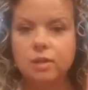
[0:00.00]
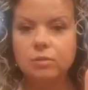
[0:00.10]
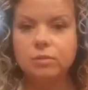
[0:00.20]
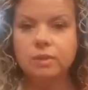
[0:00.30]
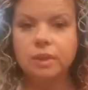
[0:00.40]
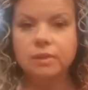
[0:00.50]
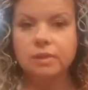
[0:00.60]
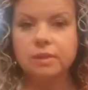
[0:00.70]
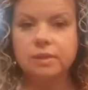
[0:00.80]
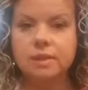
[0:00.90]
you
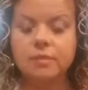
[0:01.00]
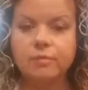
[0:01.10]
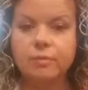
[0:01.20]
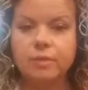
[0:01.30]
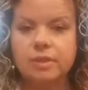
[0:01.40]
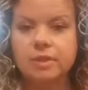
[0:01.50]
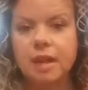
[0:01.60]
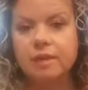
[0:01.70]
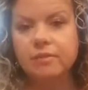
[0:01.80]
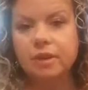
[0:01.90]
literally see from the
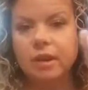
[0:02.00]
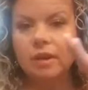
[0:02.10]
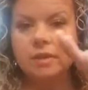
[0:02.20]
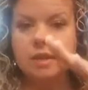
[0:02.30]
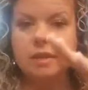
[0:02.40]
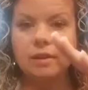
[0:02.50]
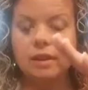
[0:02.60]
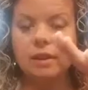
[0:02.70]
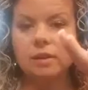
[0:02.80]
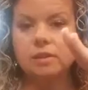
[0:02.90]
side of their head, say their
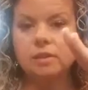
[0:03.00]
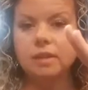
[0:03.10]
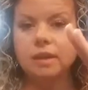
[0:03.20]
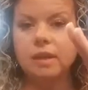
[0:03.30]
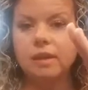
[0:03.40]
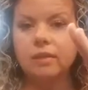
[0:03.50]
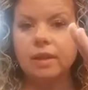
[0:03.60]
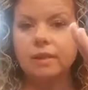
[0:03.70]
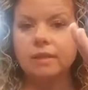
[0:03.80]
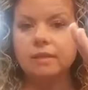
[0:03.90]
hair is sticking out
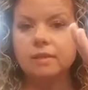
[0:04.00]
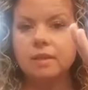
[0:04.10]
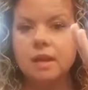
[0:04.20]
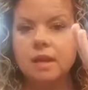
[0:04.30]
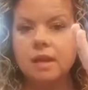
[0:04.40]
like this,